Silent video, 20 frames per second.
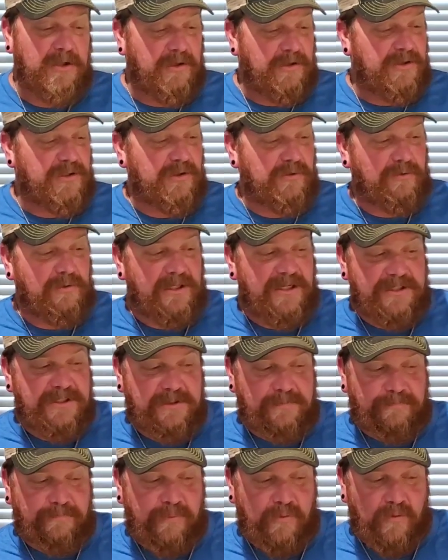So let's
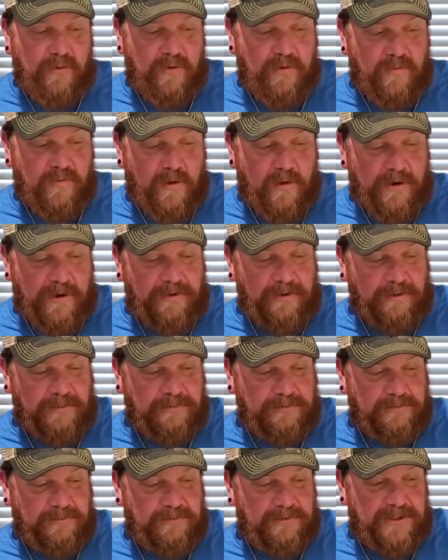pour water.
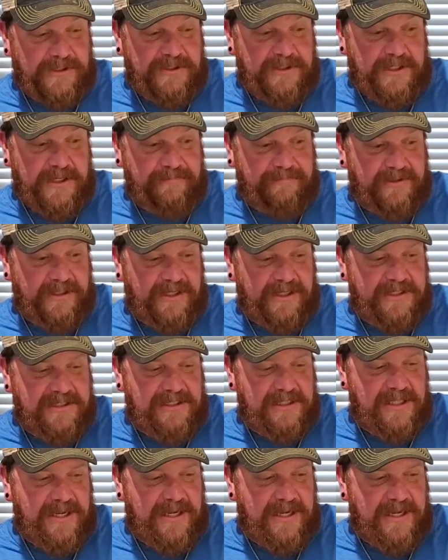Let's empty these